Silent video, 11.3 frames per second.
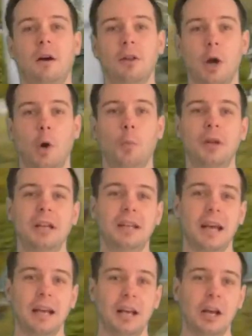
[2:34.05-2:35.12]
on the opening
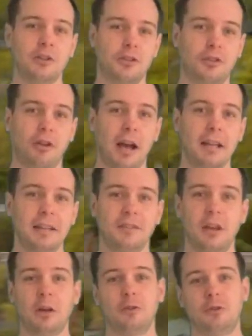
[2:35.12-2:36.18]
day to try this
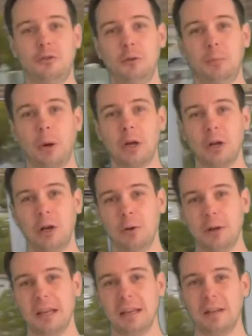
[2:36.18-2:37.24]
super good
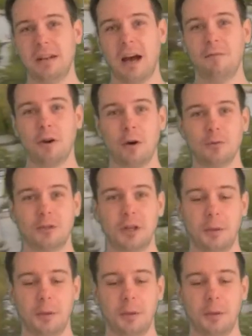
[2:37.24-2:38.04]
looking dive coaster.